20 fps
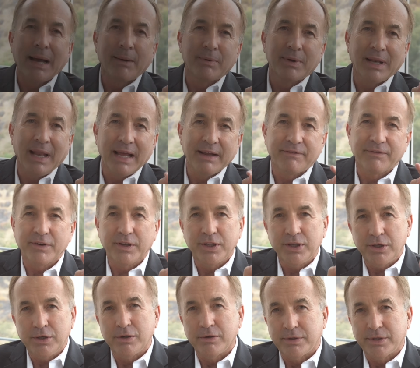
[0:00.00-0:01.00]
I would like for
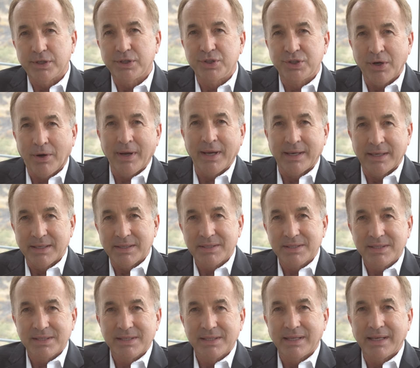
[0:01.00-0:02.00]
you to join
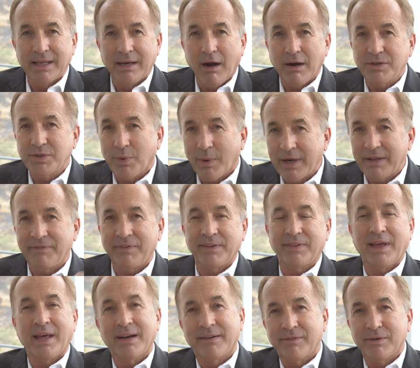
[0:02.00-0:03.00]
us in our
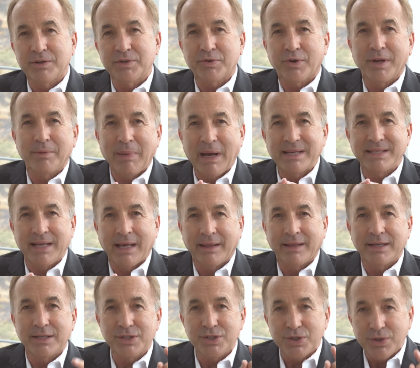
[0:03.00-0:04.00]
25th anniversary by
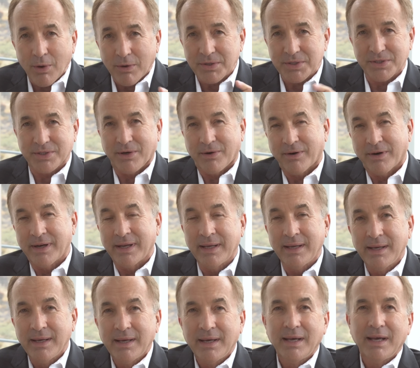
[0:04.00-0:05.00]
telling us your story
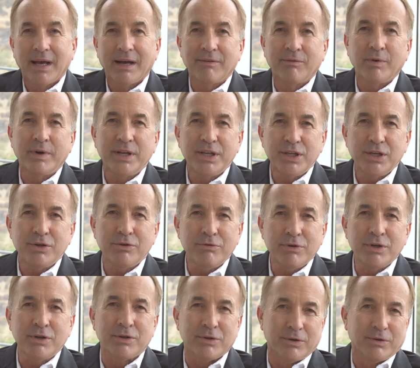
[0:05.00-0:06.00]
of when you
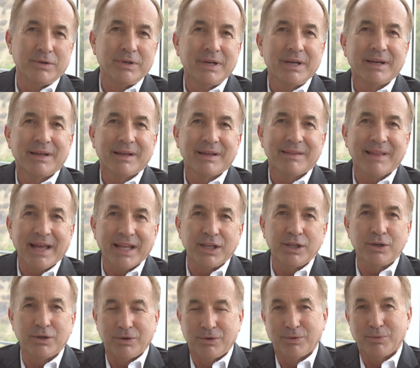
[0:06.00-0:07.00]
knew that
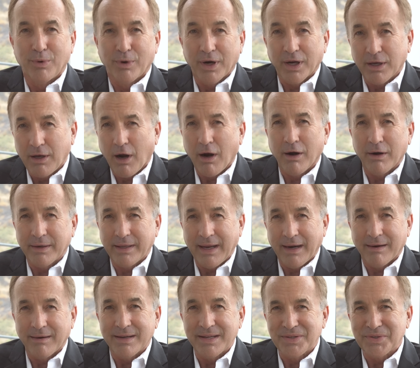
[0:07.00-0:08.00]
you were a card
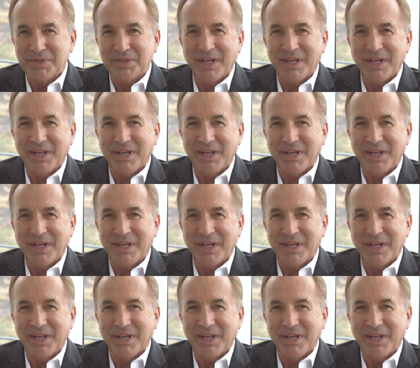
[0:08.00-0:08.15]
carrying